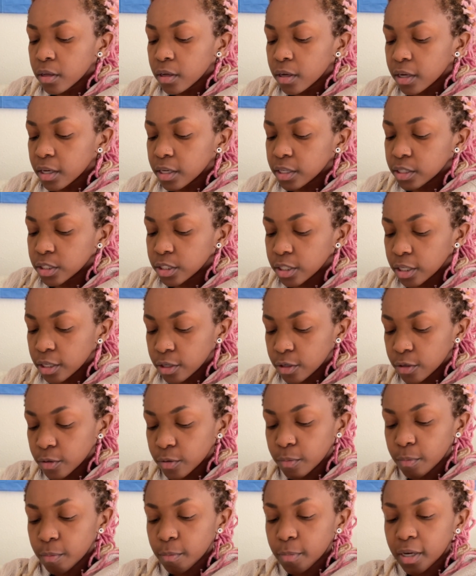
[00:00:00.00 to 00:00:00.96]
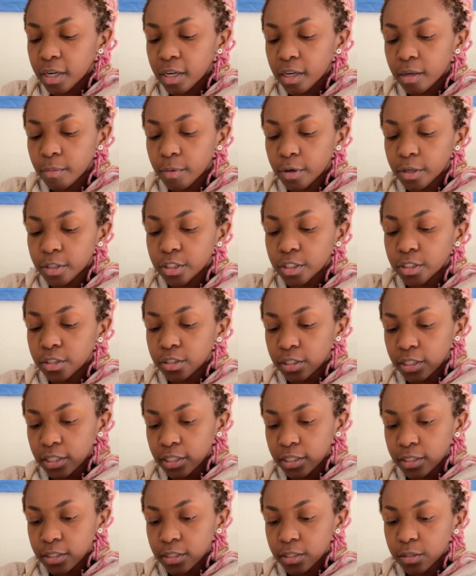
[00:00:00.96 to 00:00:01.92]
eyeshadow. My brush
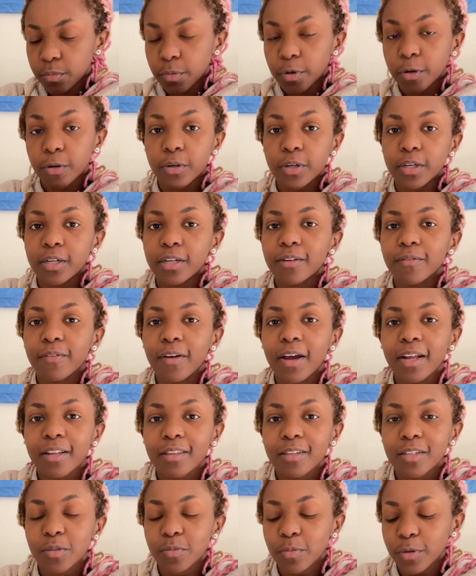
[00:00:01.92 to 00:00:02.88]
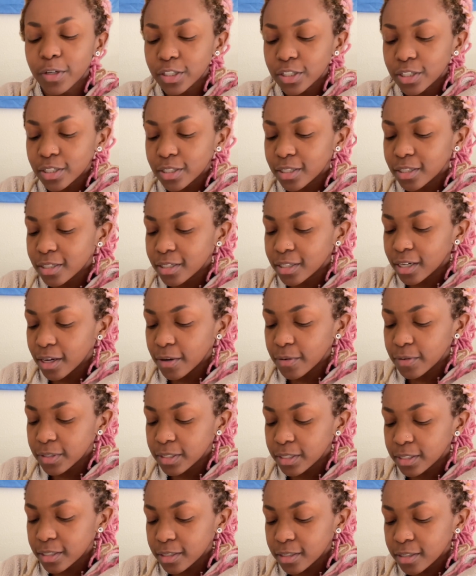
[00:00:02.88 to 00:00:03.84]
is broken. I've had these brushes since I
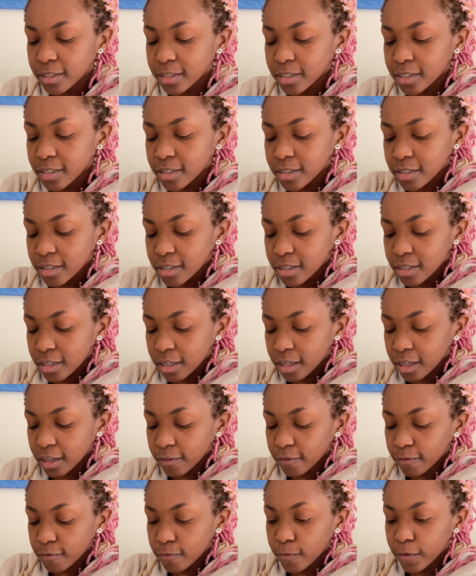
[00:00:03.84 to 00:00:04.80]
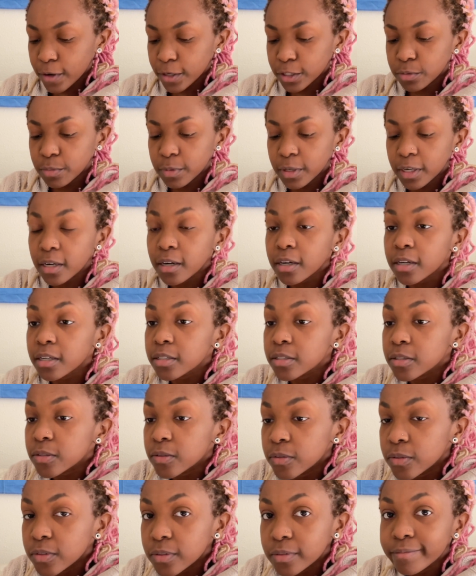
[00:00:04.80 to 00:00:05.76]
was like a freshman in high
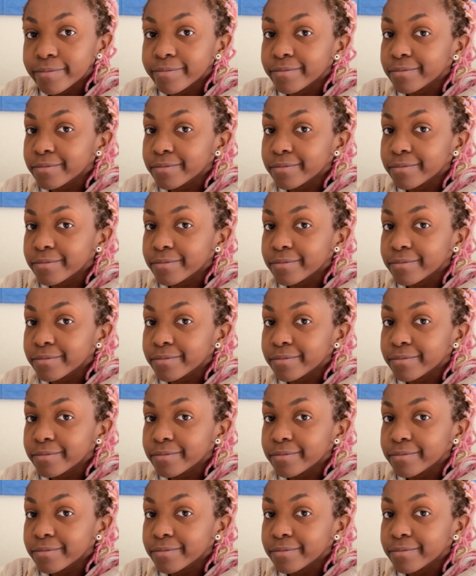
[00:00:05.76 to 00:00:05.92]
school.